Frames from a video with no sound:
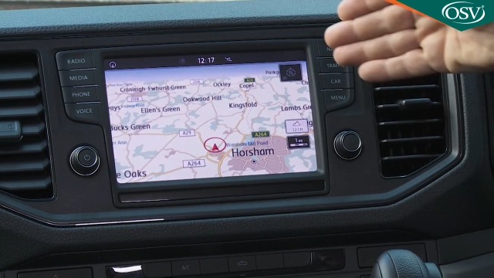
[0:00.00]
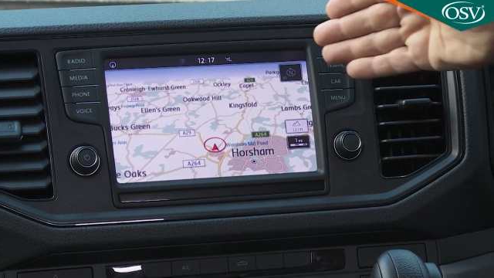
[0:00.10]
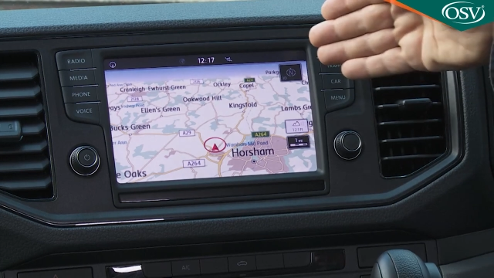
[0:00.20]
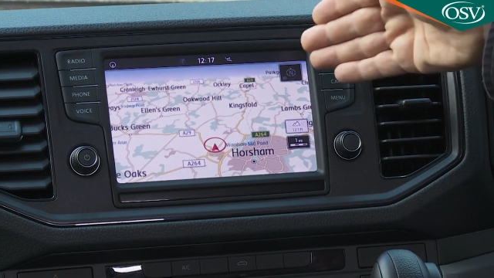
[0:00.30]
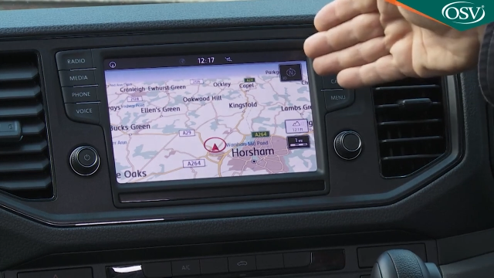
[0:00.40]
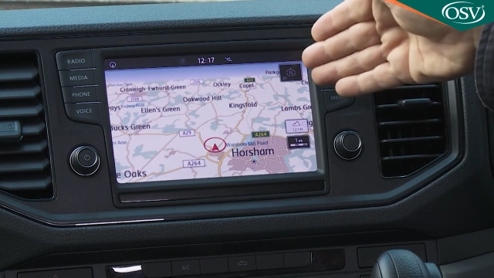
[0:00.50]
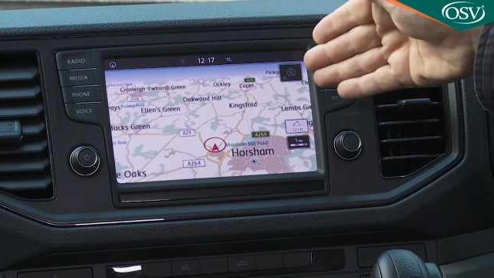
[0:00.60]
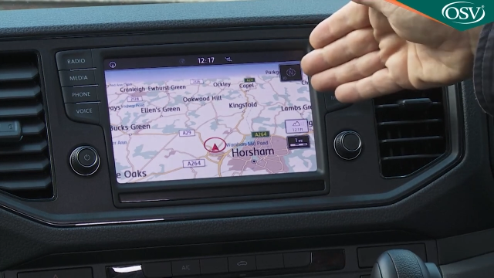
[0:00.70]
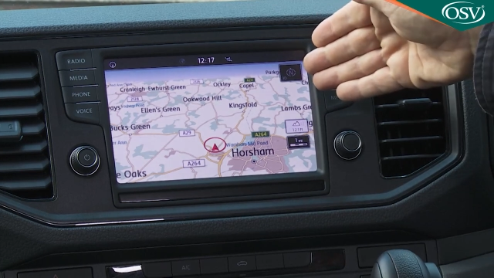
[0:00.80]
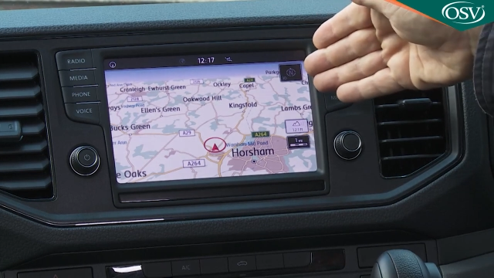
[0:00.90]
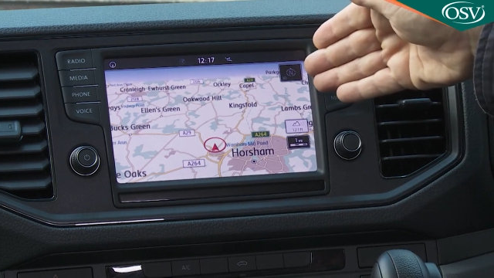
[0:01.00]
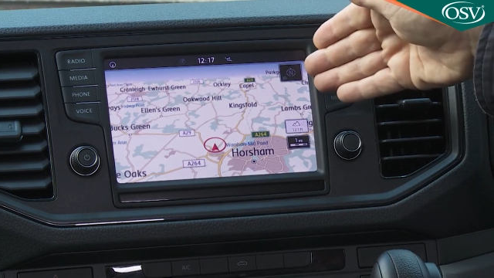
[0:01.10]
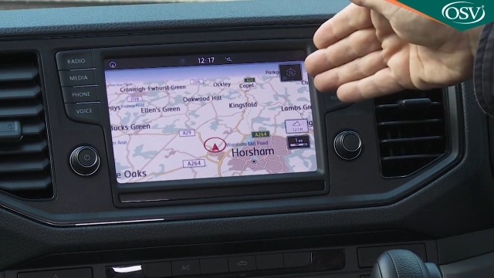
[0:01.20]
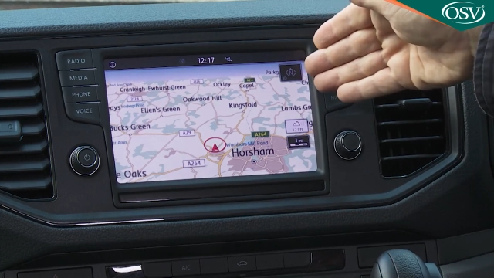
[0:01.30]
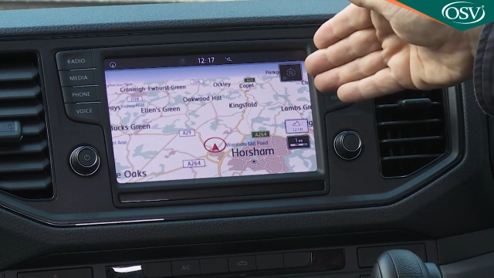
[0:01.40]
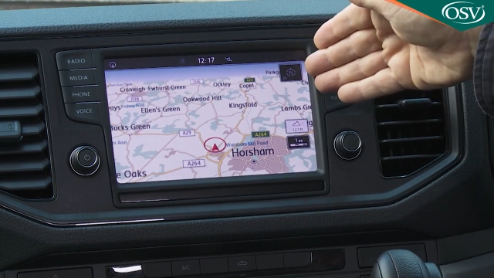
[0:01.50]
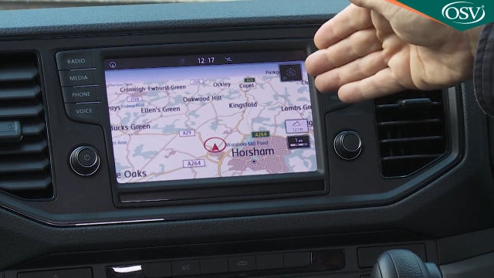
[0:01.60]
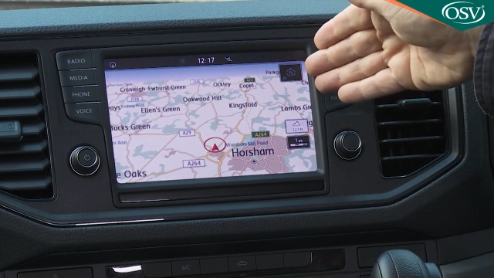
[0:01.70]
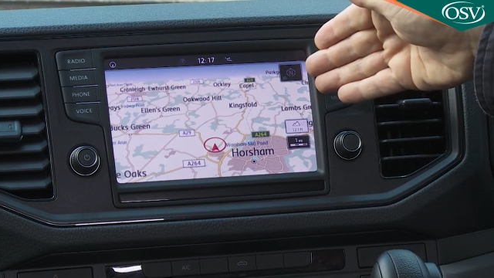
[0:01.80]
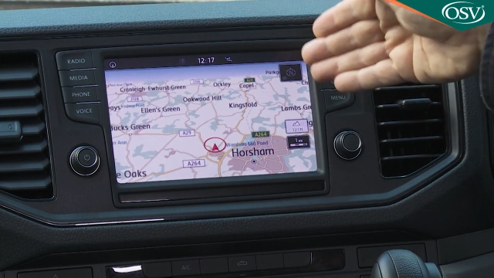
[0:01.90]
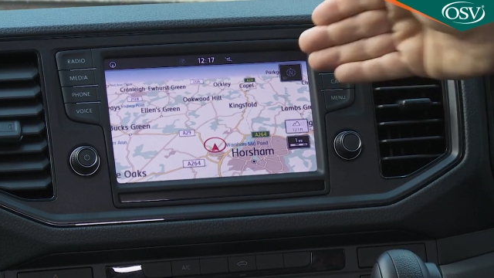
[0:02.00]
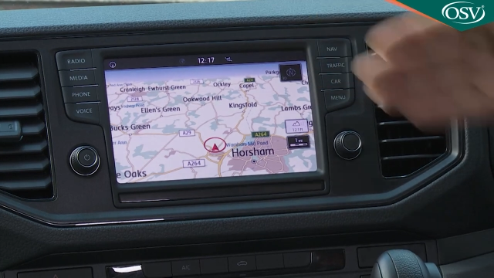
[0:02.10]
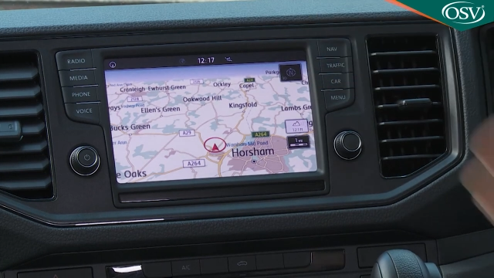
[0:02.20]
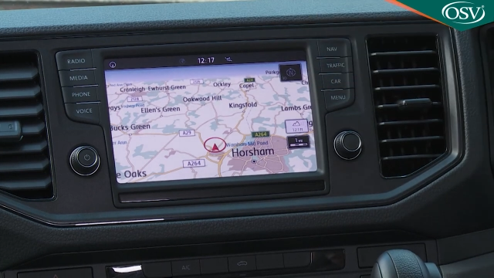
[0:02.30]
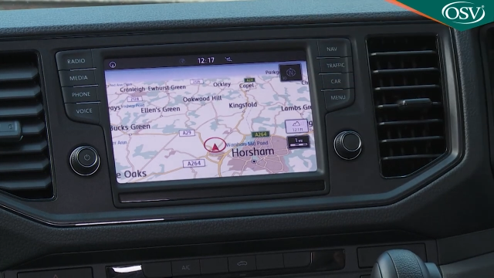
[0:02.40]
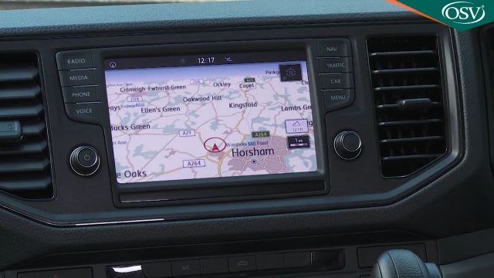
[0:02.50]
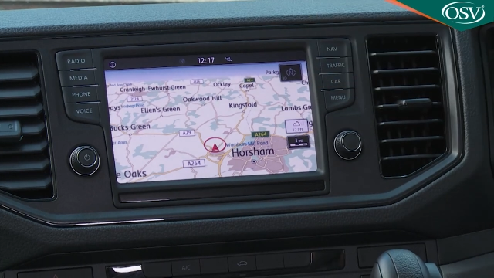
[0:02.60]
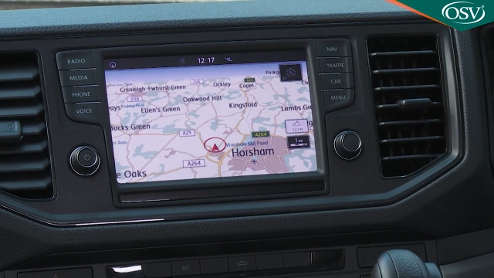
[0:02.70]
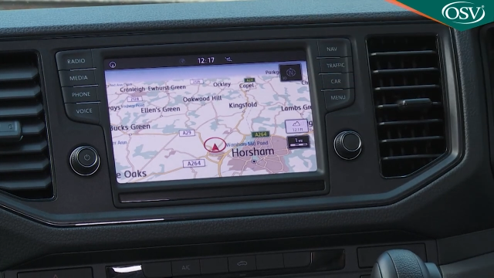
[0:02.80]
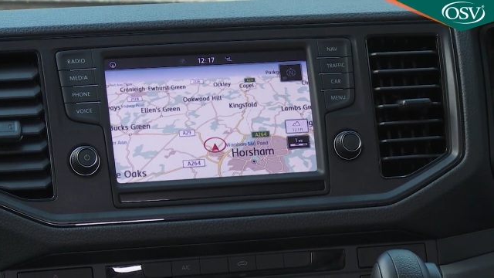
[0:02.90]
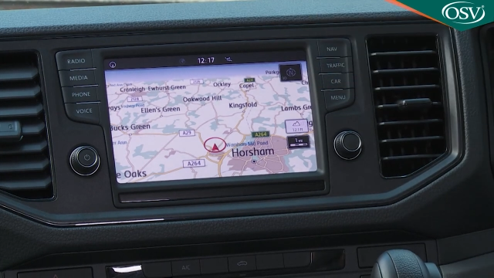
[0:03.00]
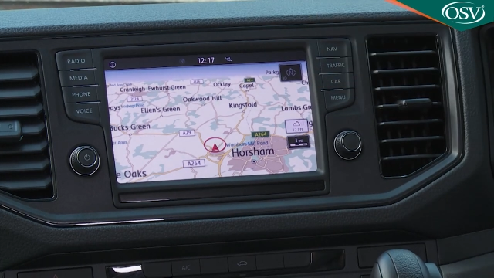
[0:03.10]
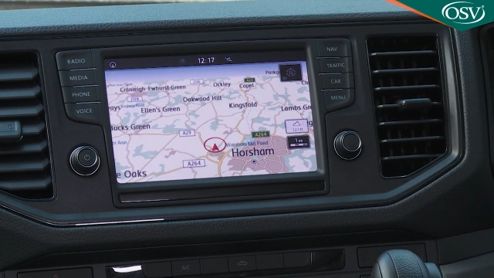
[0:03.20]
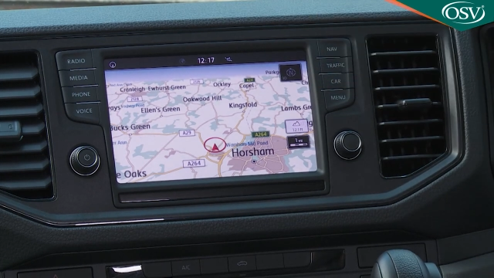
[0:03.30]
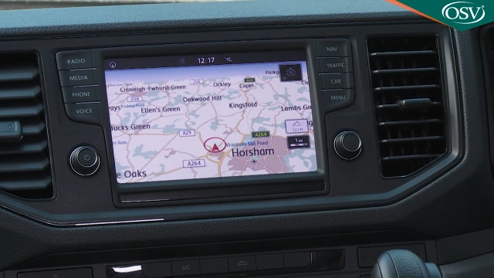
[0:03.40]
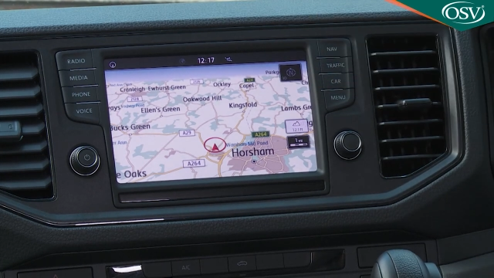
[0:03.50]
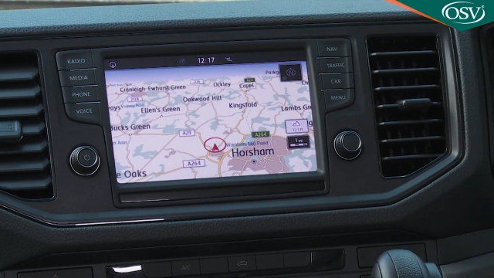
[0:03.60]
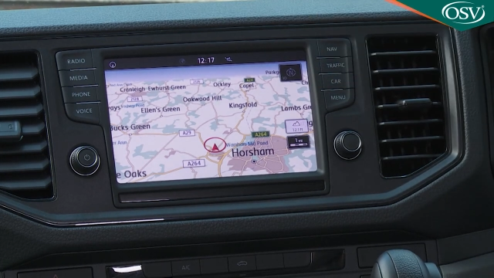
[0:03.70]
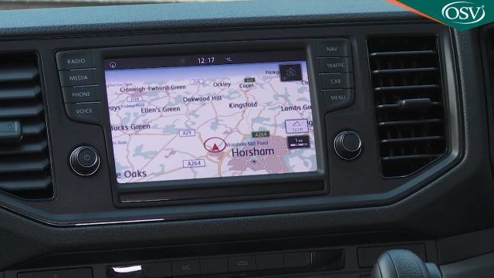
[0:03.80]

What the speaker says: No face is visible, so there are no lips to read.